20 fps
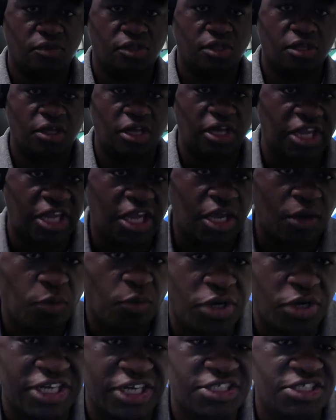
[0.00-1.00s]
Hey,
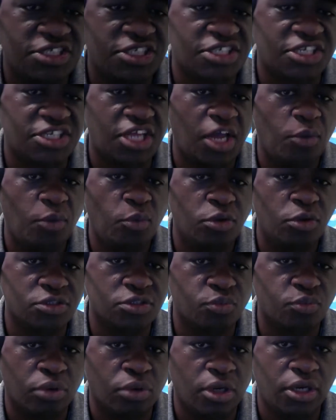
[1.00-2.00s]
Cowboy Nation, this
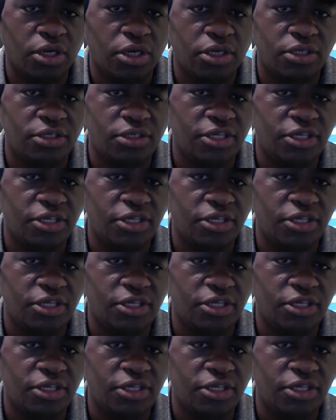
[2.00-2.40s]
Cowboys Pride.